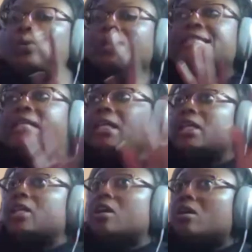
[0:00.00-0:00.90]
we
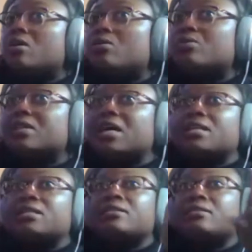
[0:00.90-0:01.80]
didn't know
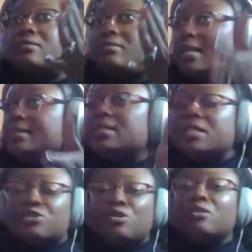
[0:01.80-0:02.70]
that
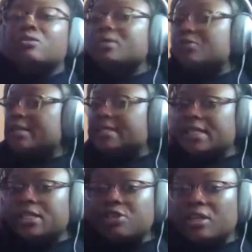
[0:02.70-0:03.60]
Destiny struggled with
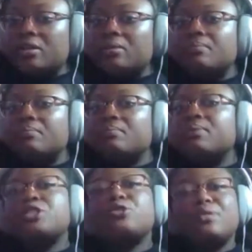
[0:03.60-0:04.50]
transition,
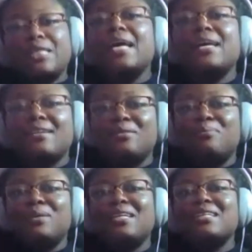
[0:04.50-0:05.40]
but you did
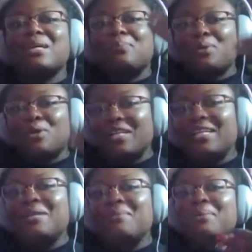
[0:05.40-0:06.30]
because I put
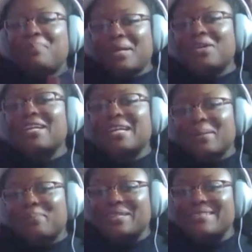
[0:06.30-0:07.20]
it in my parent
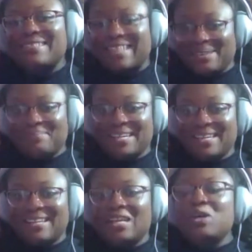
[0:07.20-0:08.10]
input
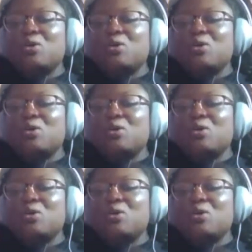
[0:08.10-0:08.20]
statement.